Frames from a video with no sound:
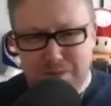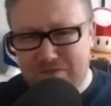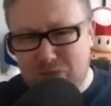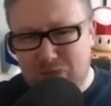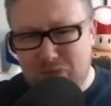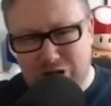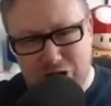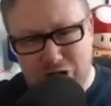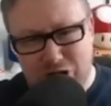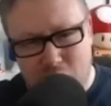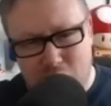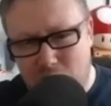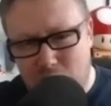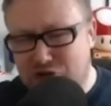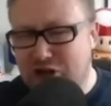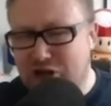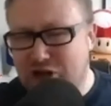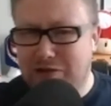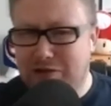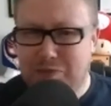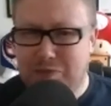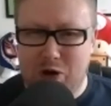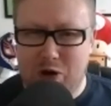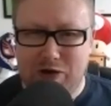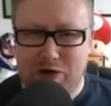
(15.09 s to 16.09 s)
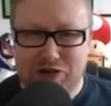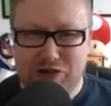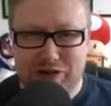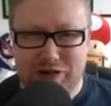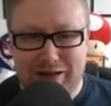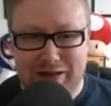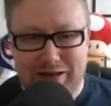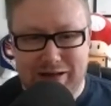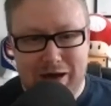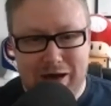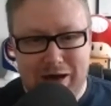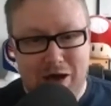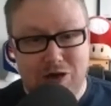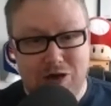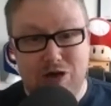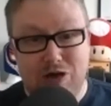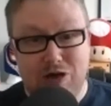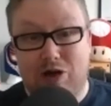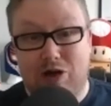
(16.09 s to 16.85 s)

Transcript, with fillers: You can't take them personally, you